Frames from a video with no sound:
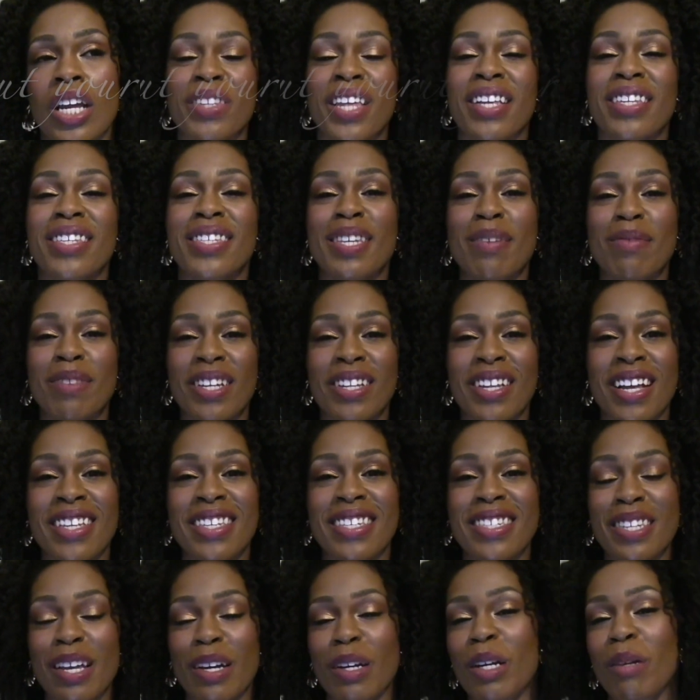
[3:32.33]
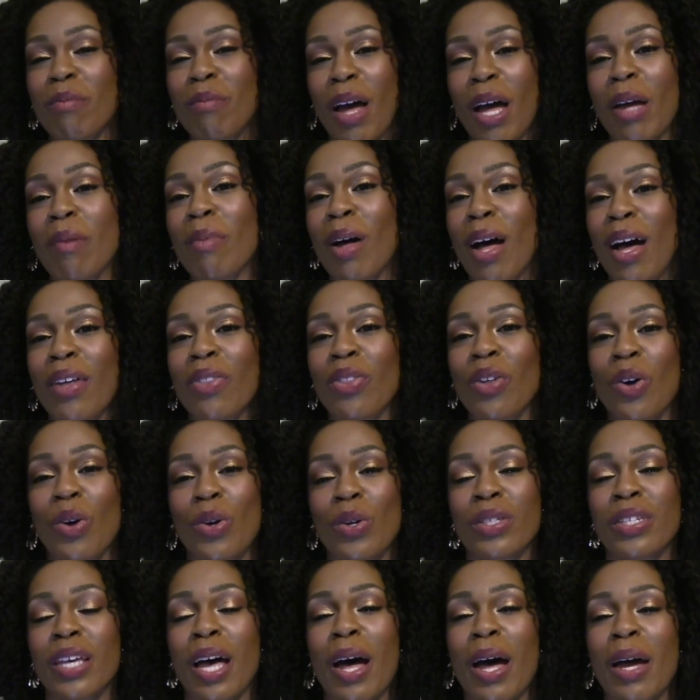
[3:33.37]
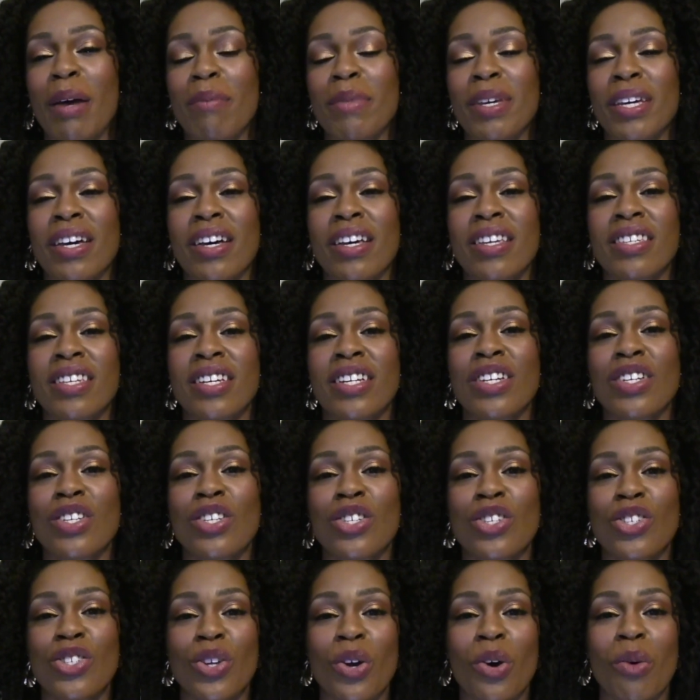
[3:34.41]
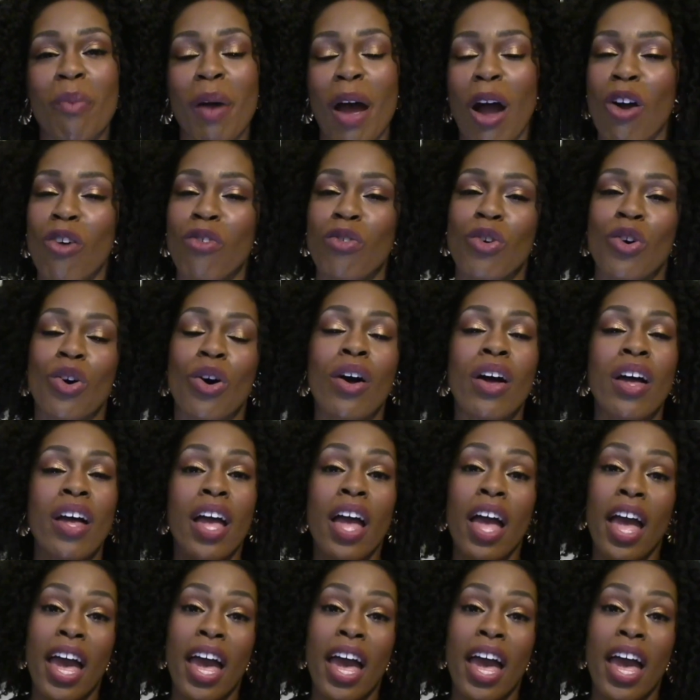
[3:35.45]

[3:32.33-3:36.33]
That's something that stuck in my mind the whole time because it is so powerful